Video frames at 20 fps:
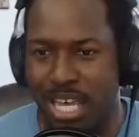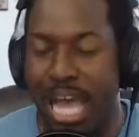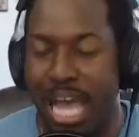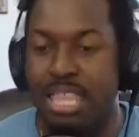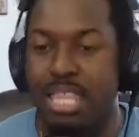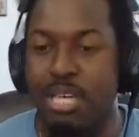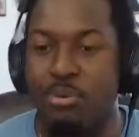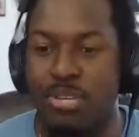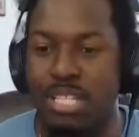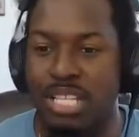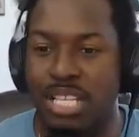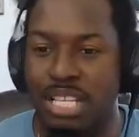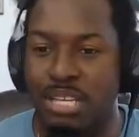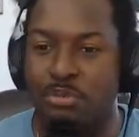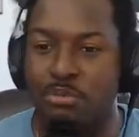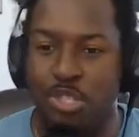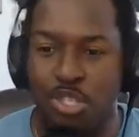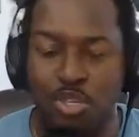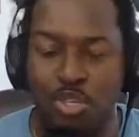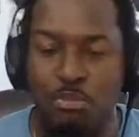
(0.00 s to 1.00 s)
I think
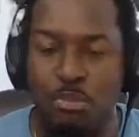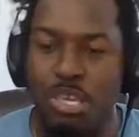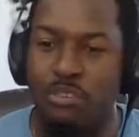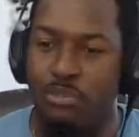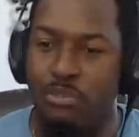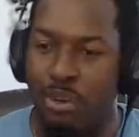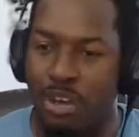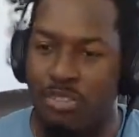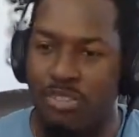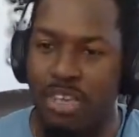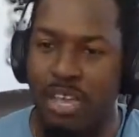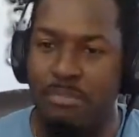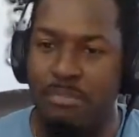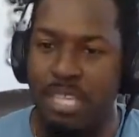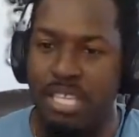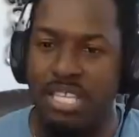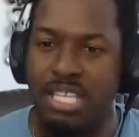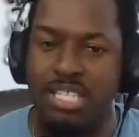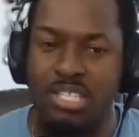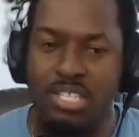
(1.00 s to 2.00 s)
for them,
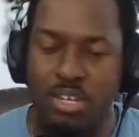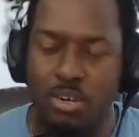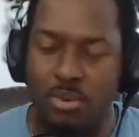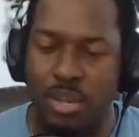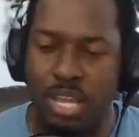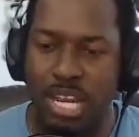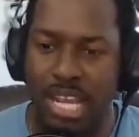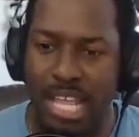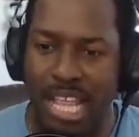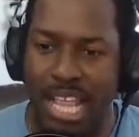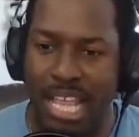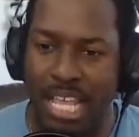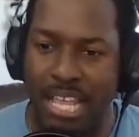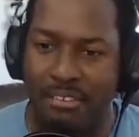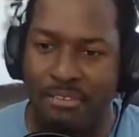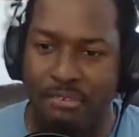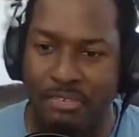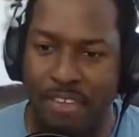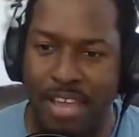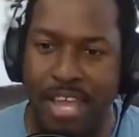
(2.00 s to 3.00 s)
they need to create like a
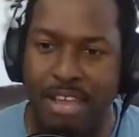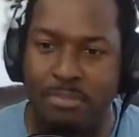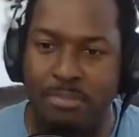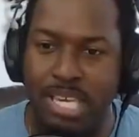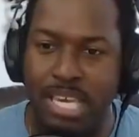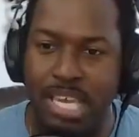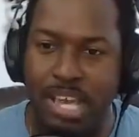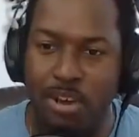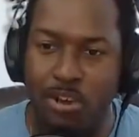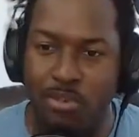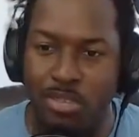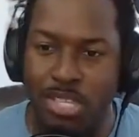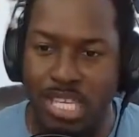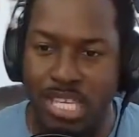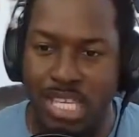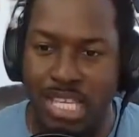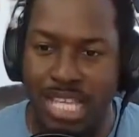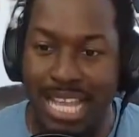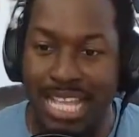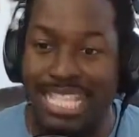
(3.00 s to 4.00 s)
family
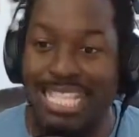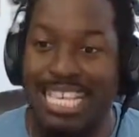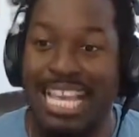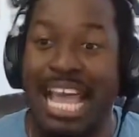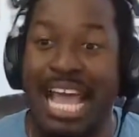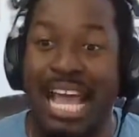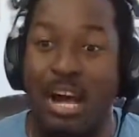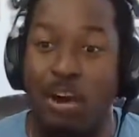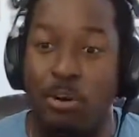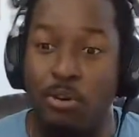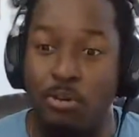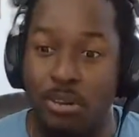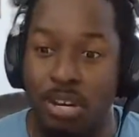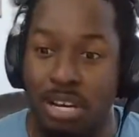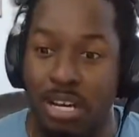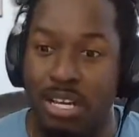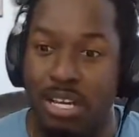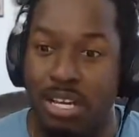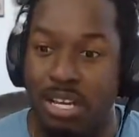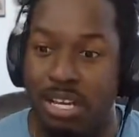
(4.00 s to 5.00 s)
only like town
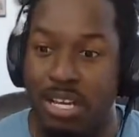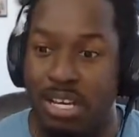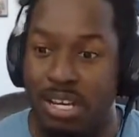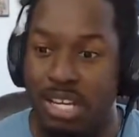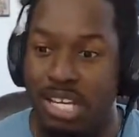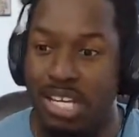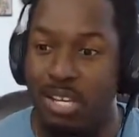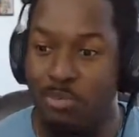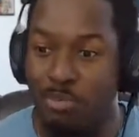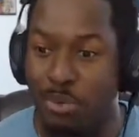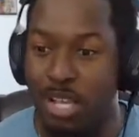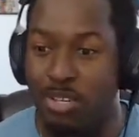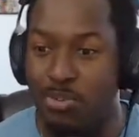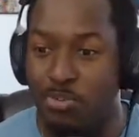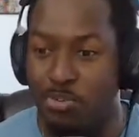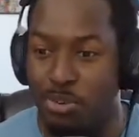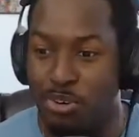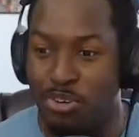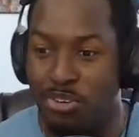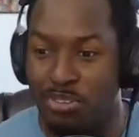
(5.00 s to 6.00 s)
in
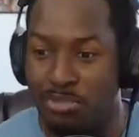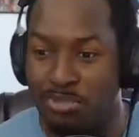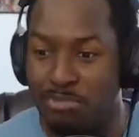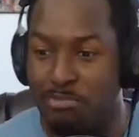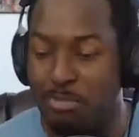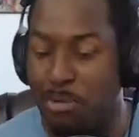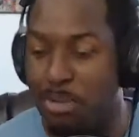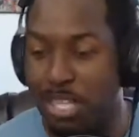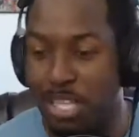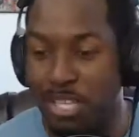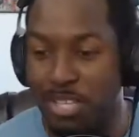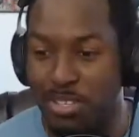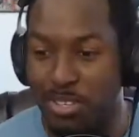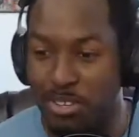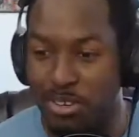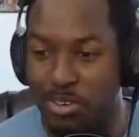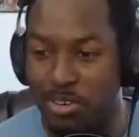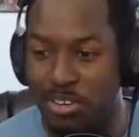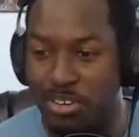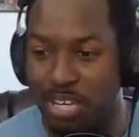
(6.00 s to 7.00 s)
Westworld. Maybe they do.